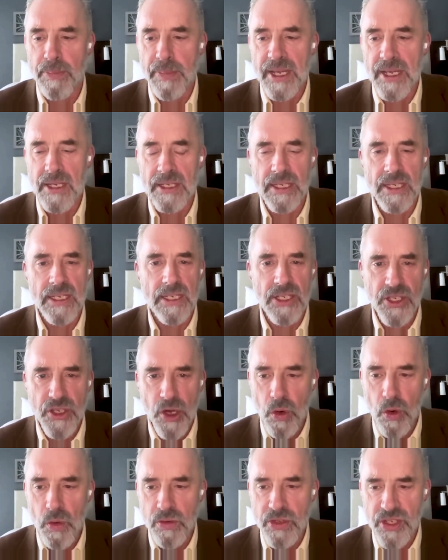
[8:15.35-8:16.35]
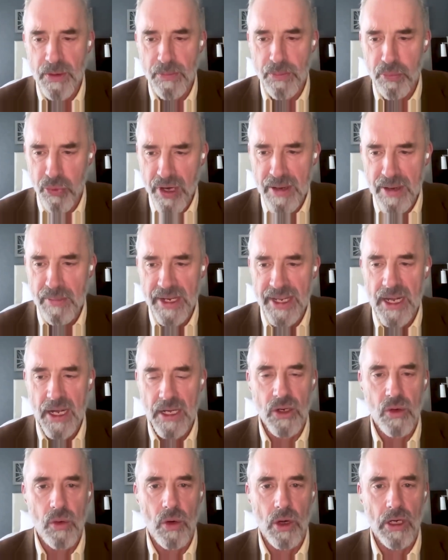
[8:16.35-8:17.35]
because he's so supremely
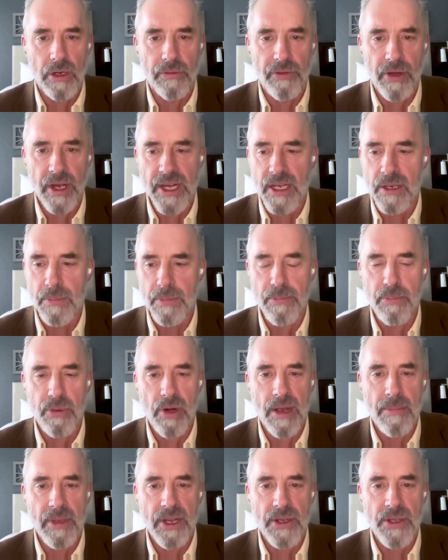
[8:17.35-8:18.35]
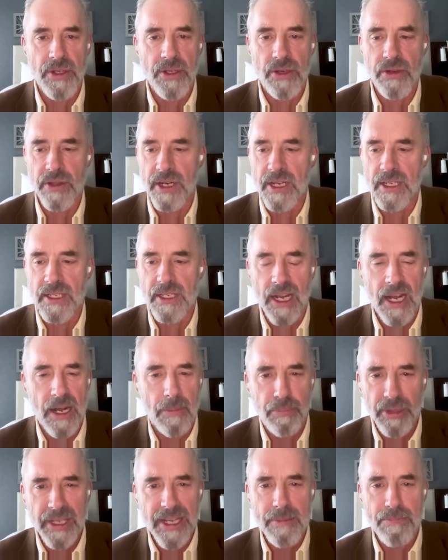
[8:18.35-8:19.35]
unqualified to be prime minister that it's a
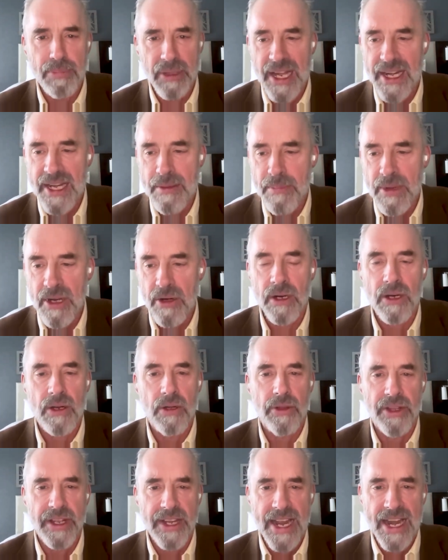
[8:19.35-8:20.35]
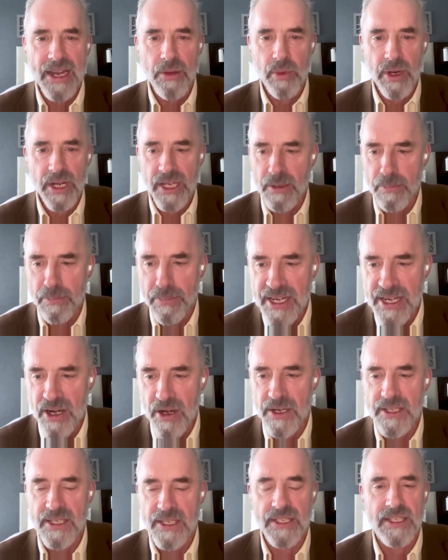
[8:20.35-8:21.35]
complete bloody miracle that anyone could be
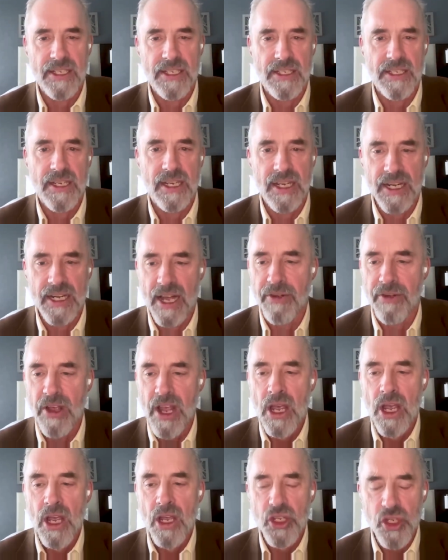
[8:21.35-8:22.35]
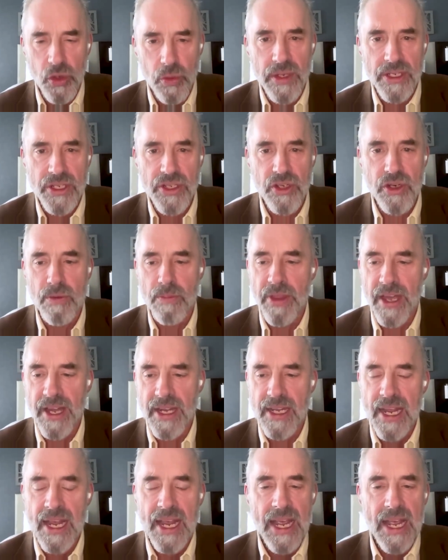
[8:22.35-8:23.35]
narcissistic enough to assume
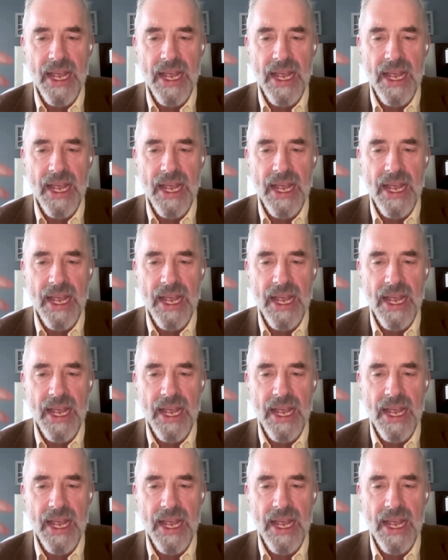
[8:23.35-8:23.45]
that